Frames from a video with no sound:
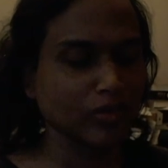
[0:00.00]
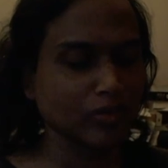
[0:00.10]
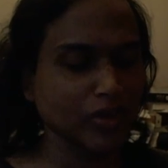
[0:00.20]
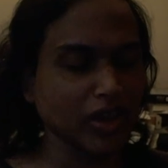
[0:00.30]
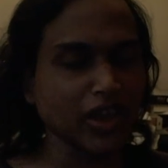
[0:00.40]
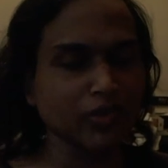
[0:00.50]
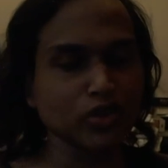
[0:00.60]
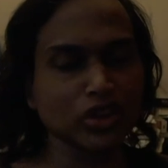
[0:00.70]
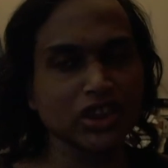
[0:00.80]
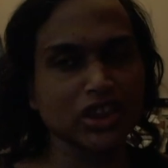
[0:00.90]
the
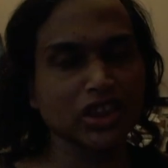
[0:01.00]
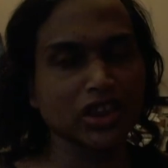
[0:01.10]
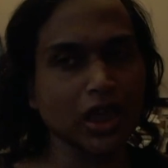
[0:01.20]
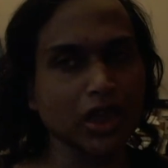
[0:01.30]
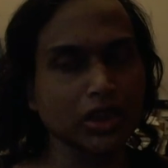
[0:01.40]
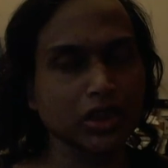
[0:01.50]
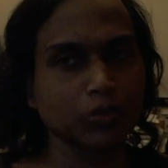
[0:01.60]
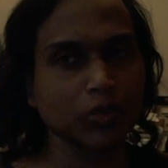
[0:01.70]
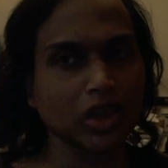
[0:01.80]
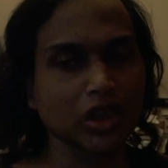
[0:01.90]
iPhone 6s
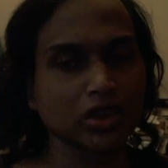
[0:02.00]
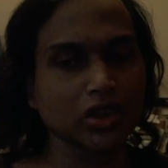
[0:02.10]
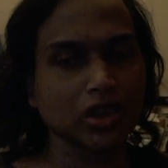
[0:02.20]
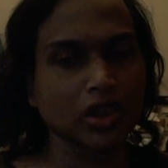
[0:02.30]
Plus.